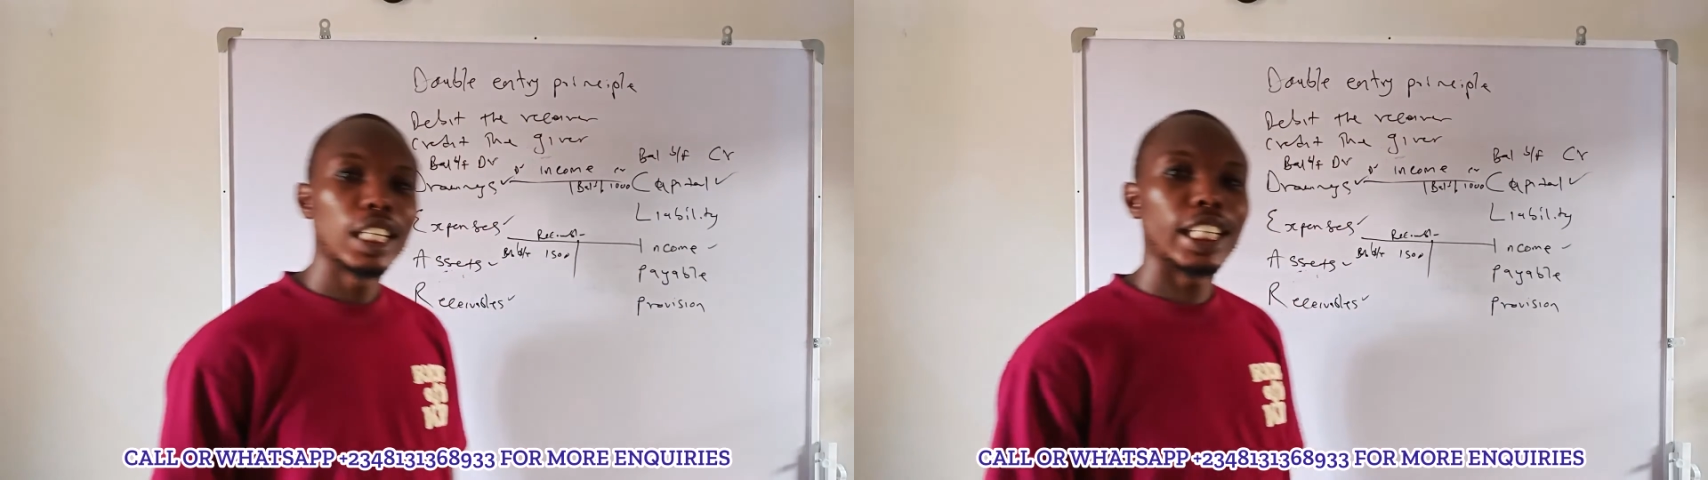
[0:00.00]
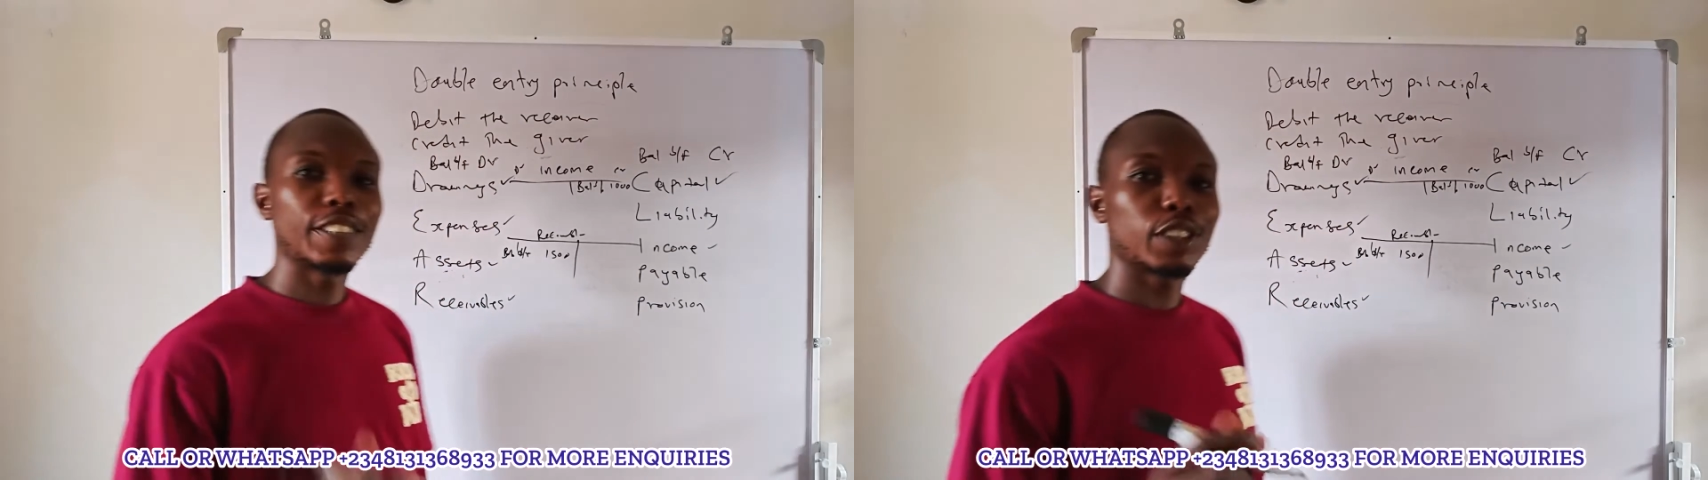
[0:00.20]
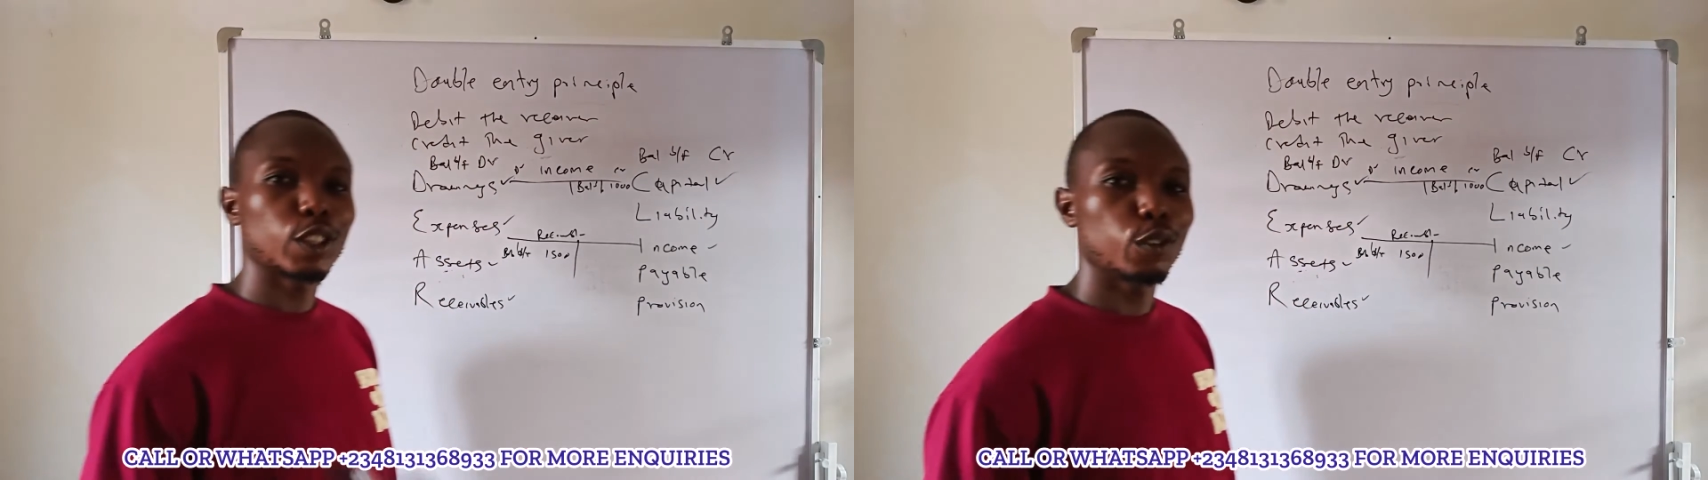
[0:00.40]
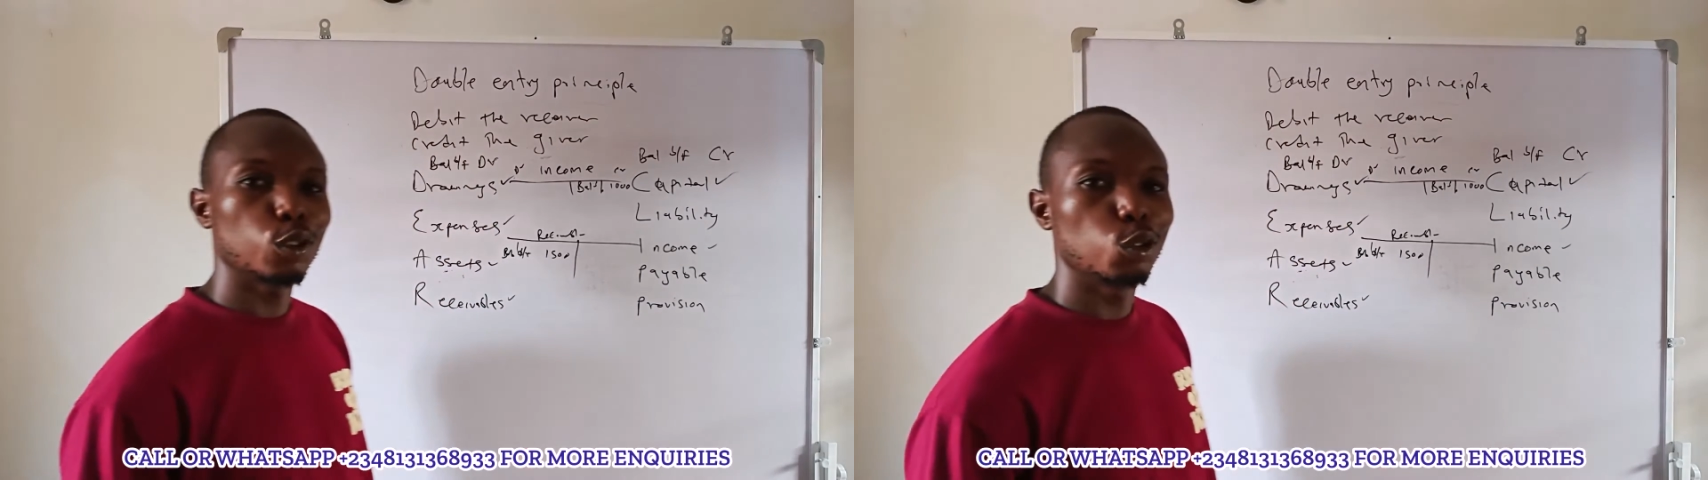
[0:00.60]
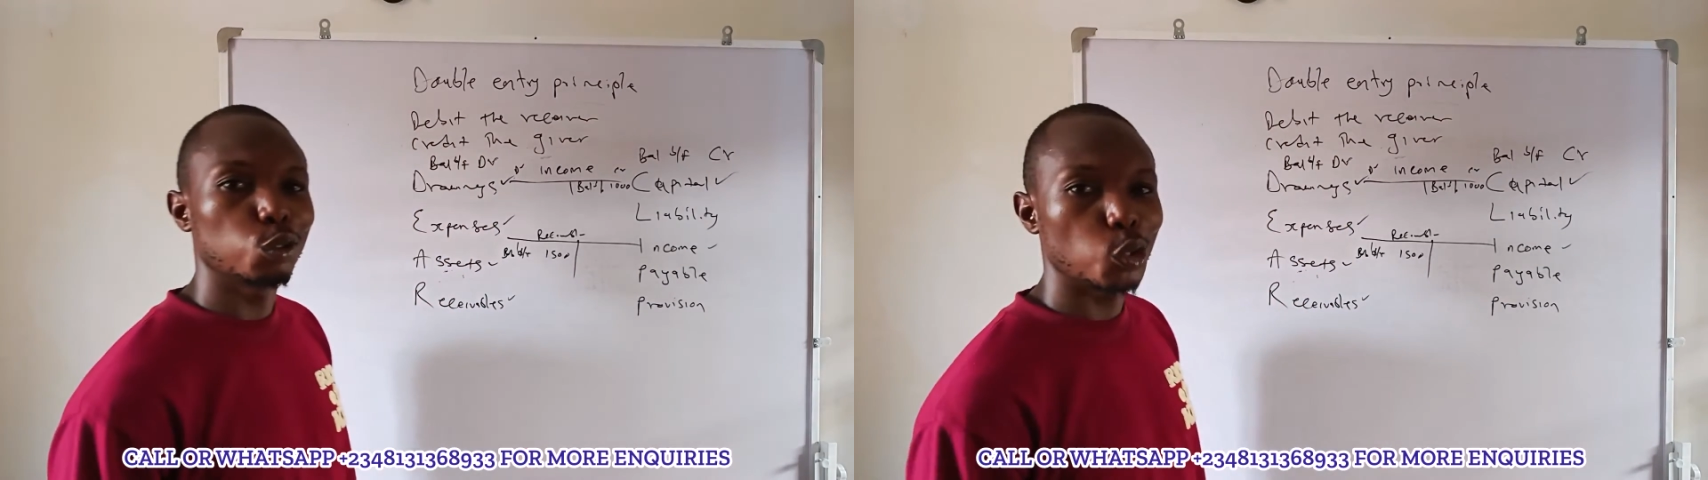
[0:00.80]
Let's first of
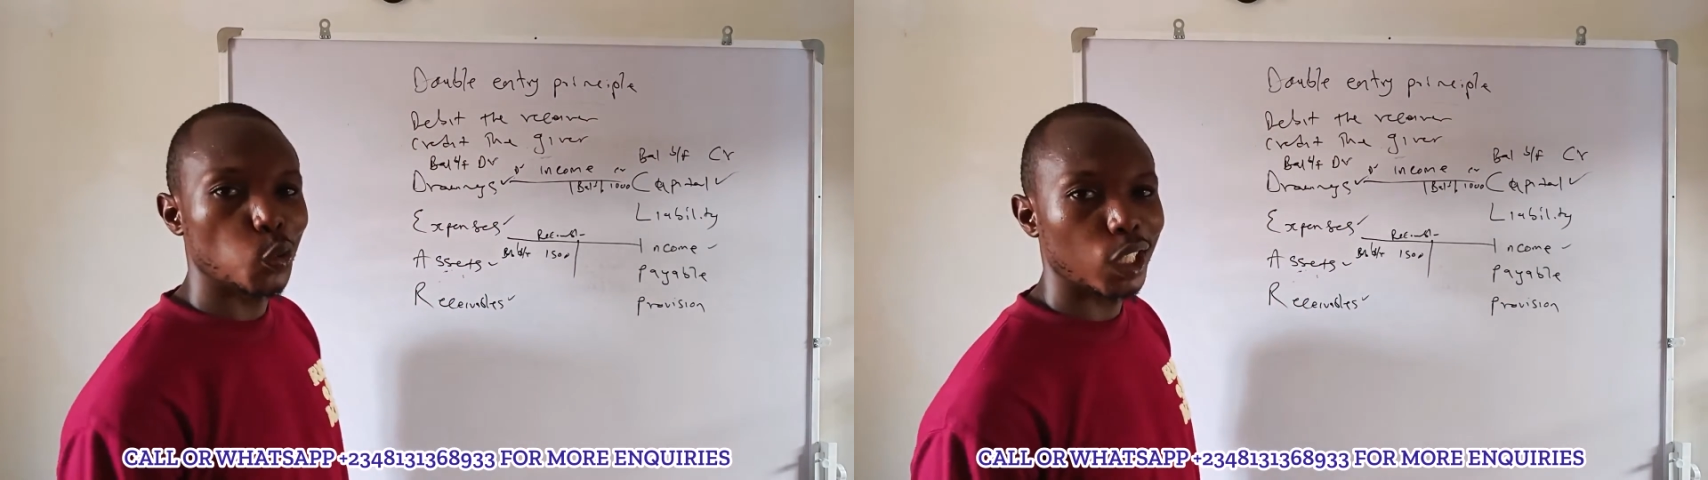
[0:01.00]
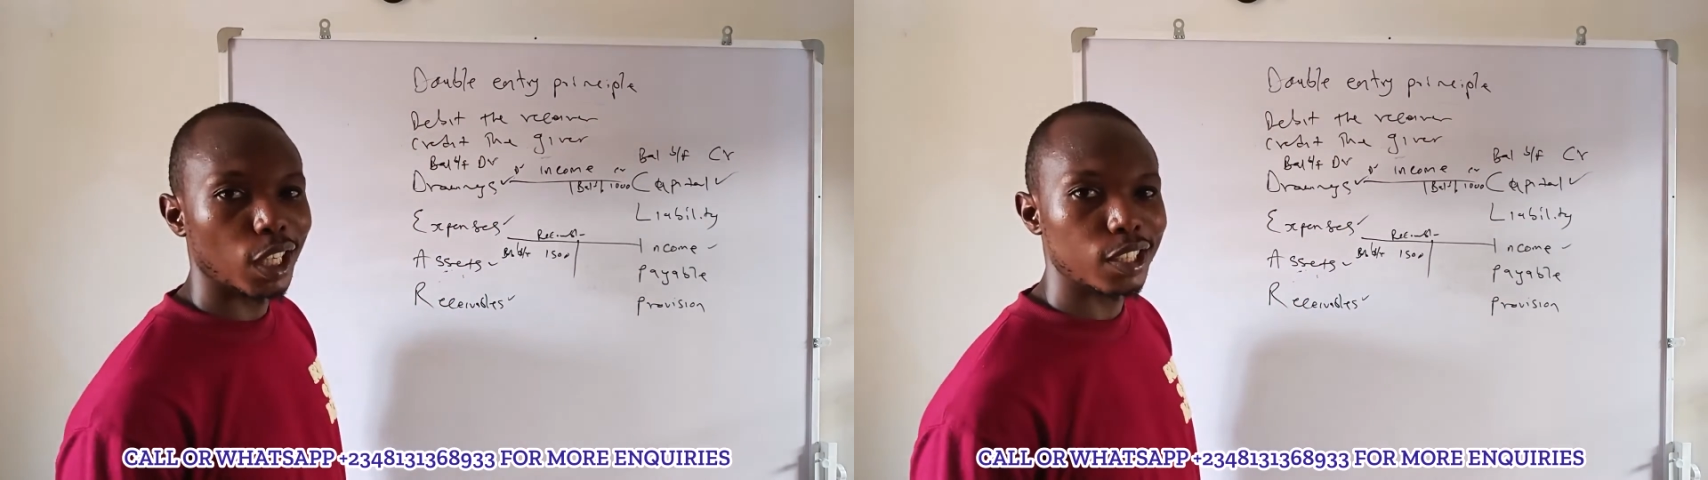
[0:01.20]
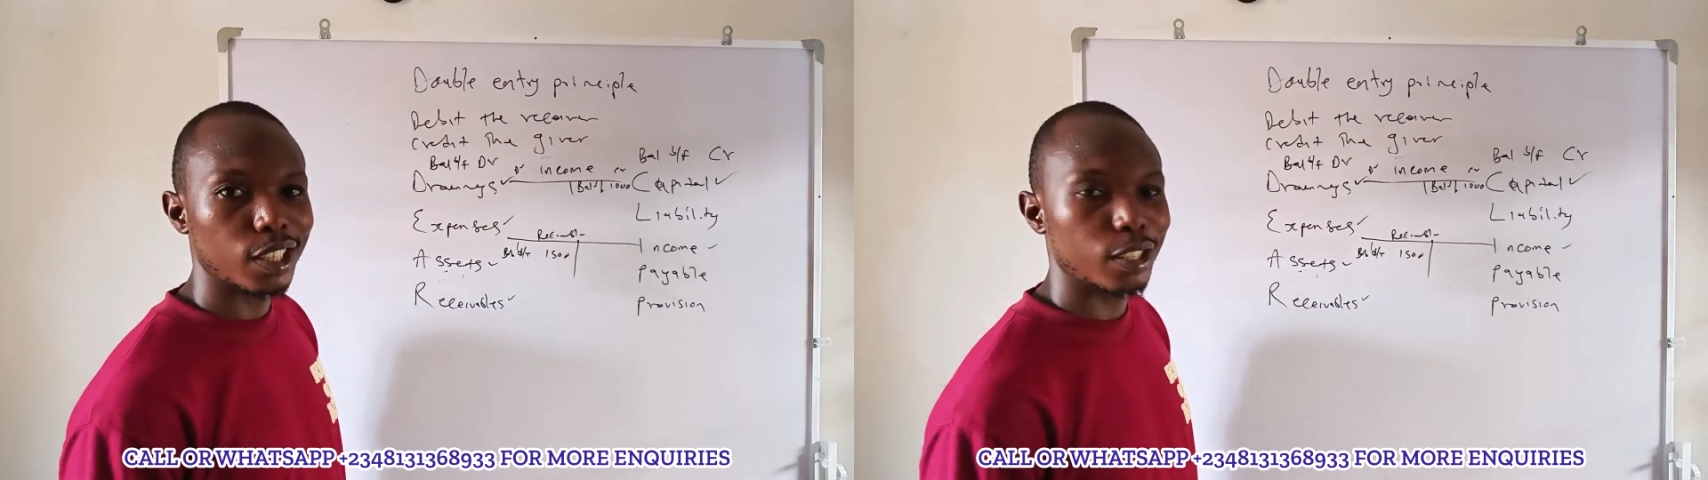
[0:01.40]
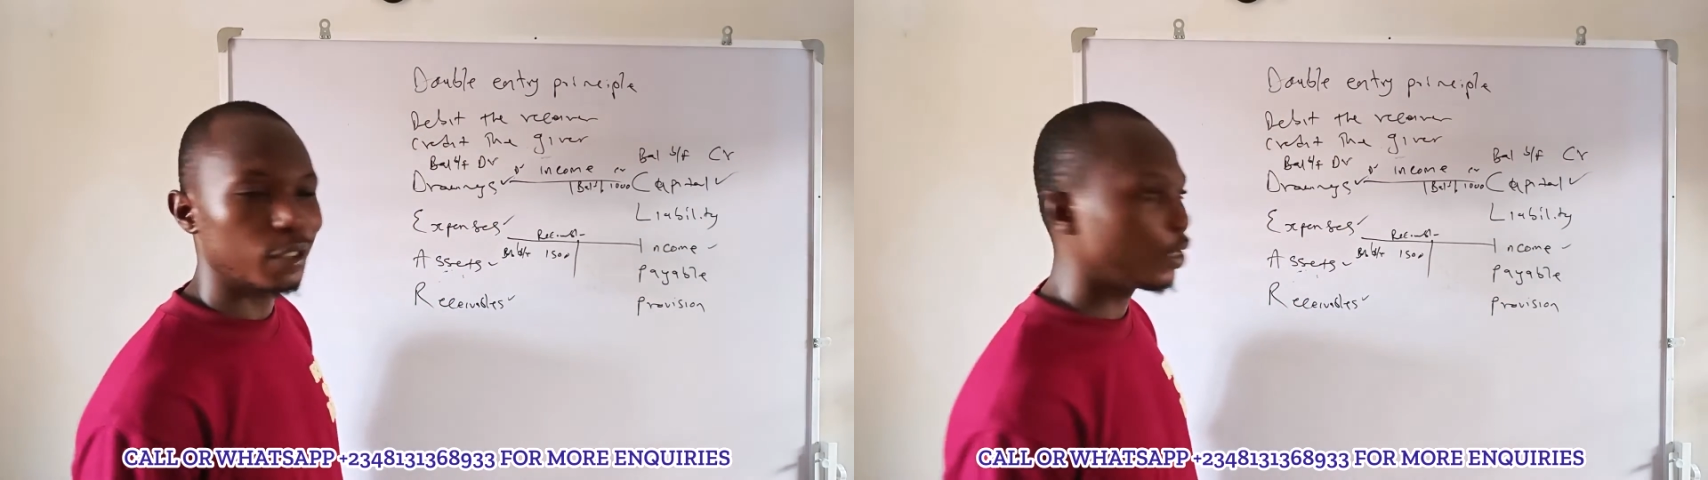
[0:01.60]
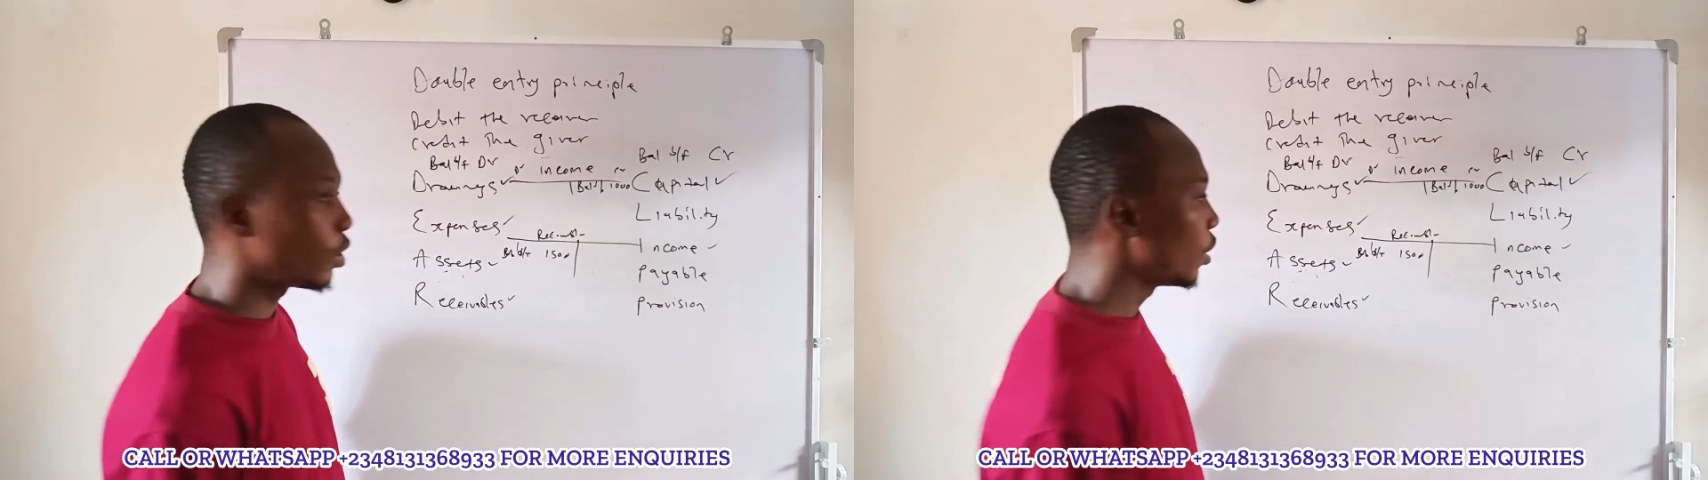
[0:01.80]
all go to the one that is
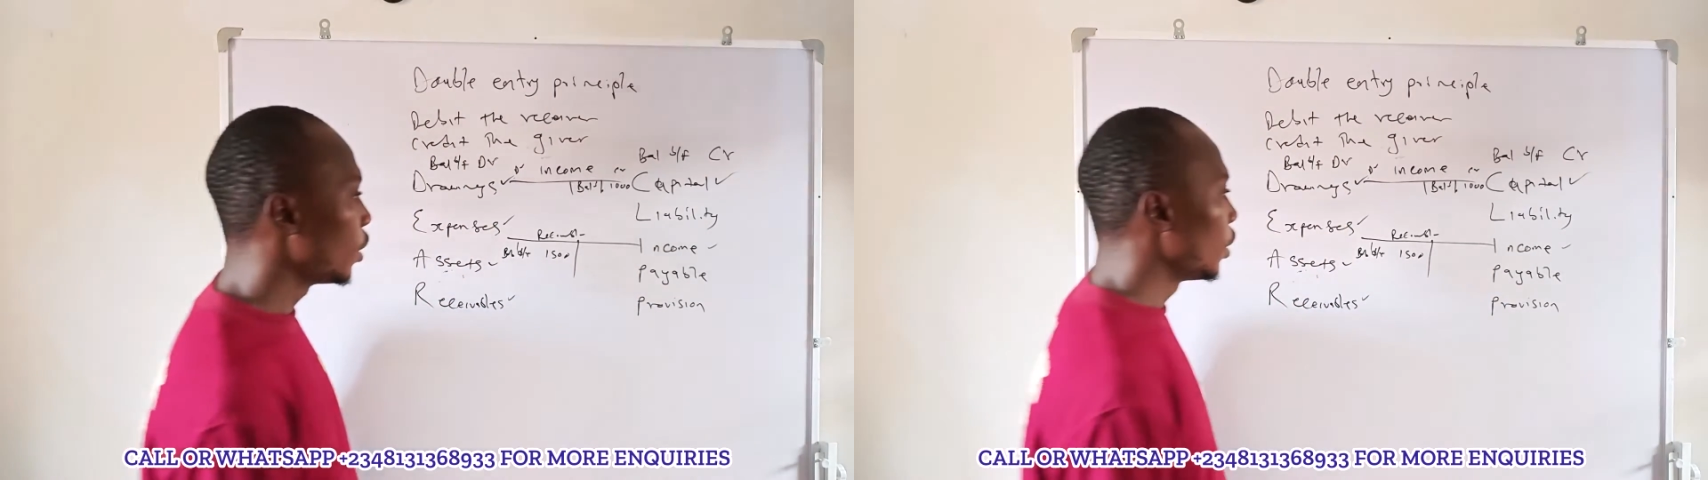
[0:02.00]
receiving.